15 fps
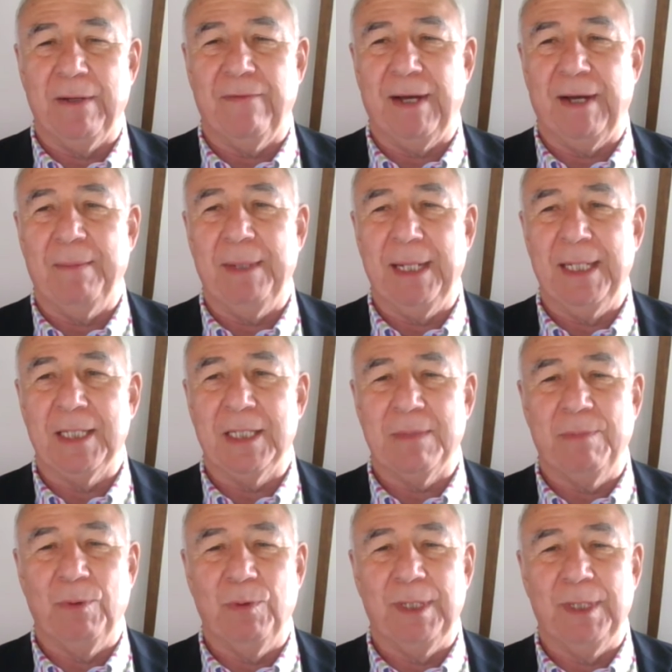family and
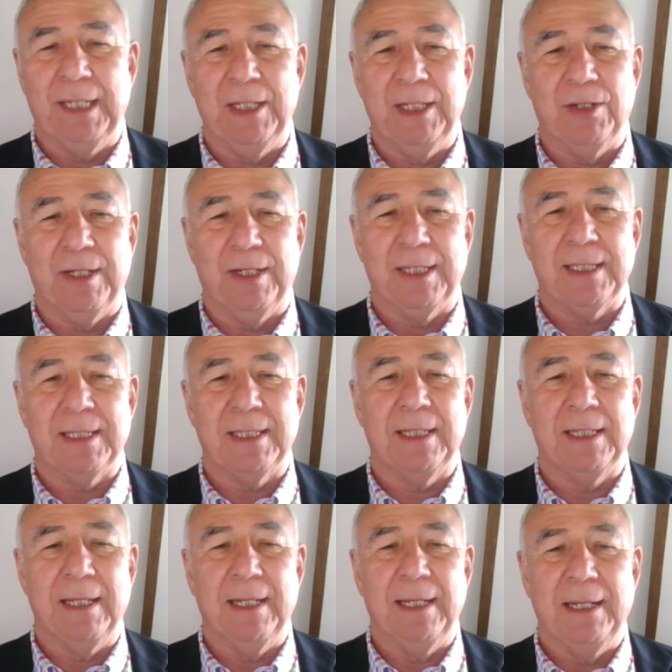sporting interests.
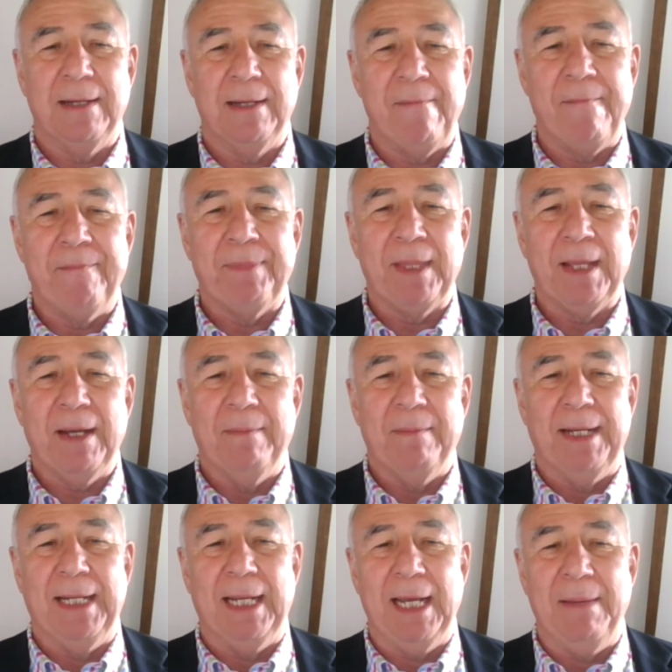
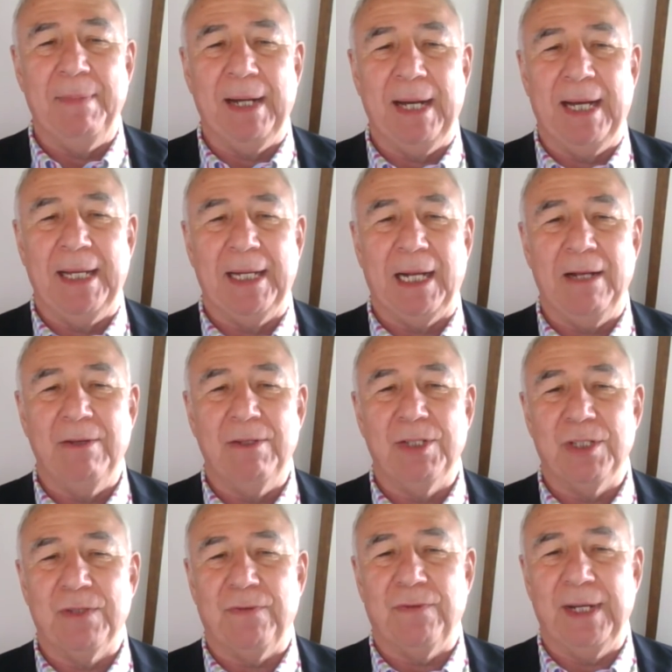My neighbour and
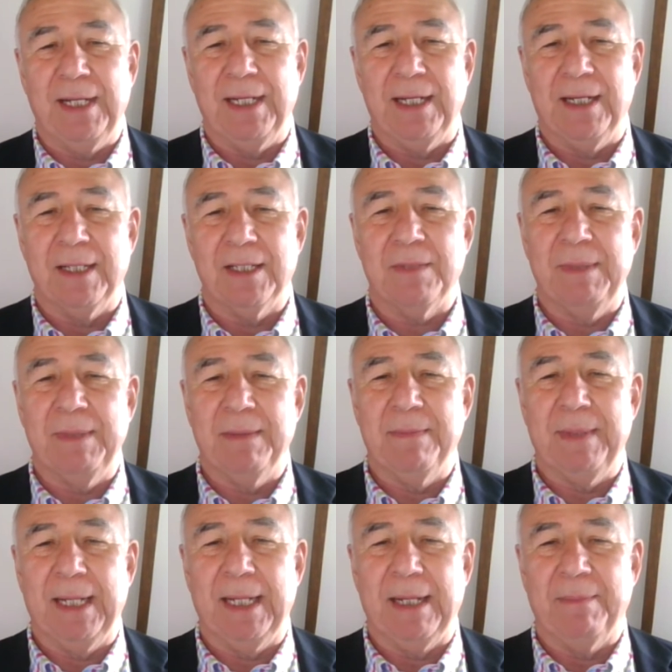closest friend asked me to
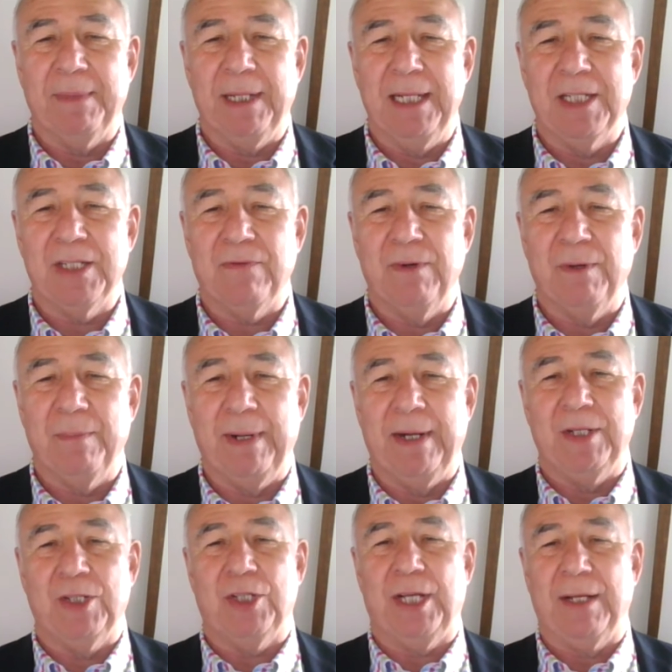make up the list for a
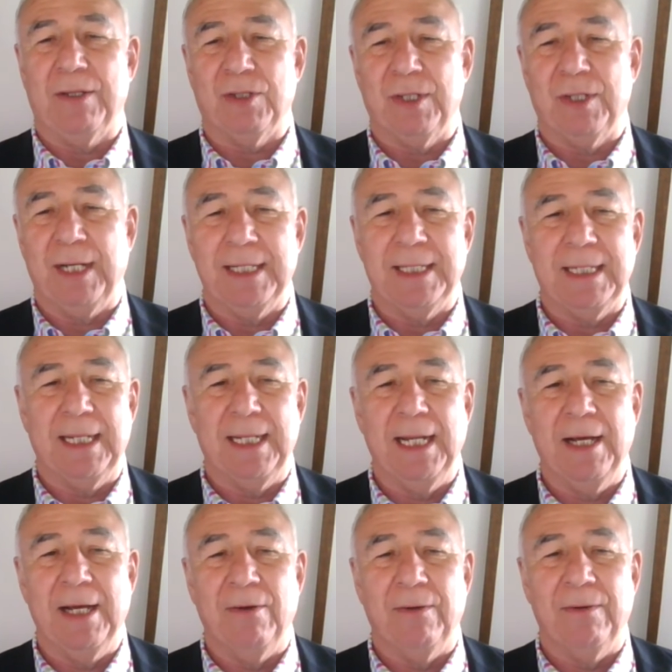parish council and I said
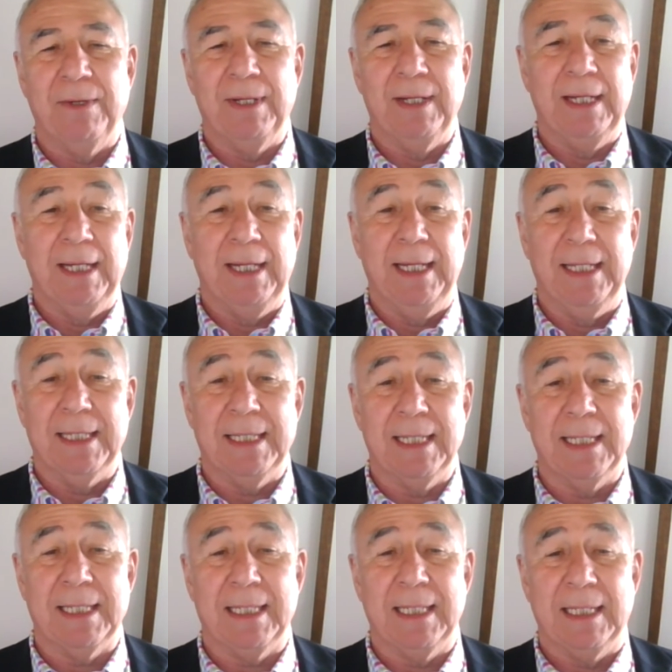no. He
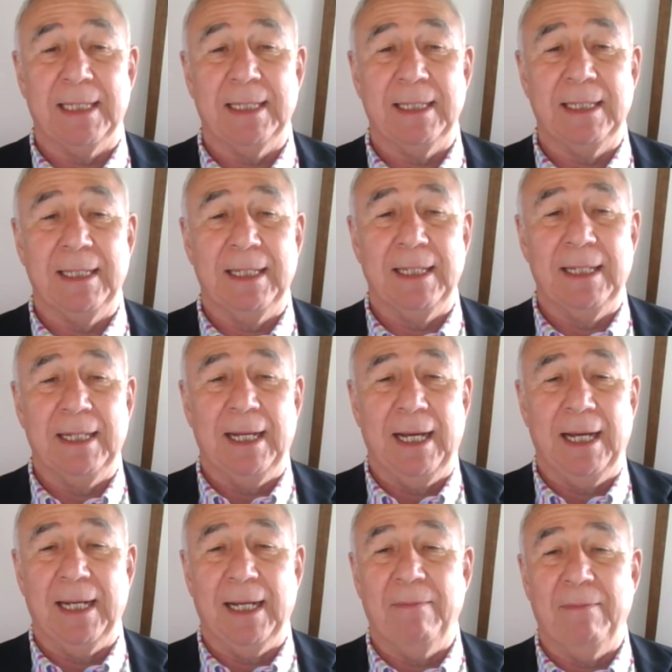insisted,
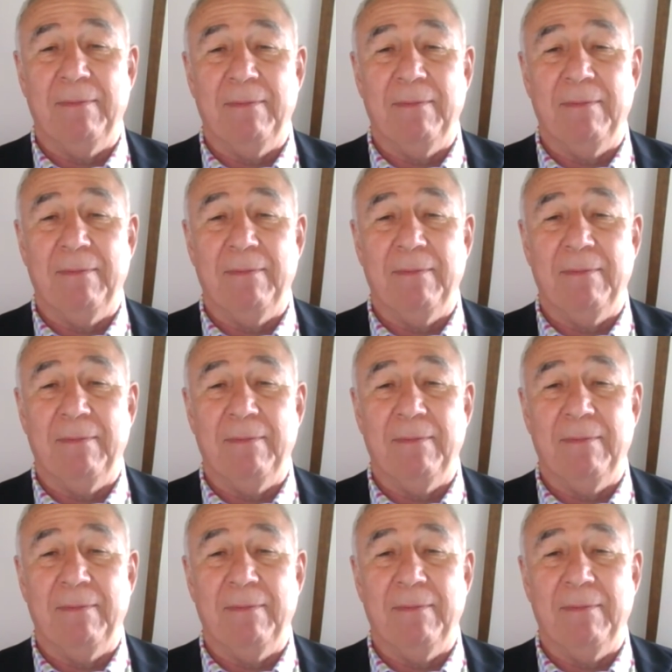and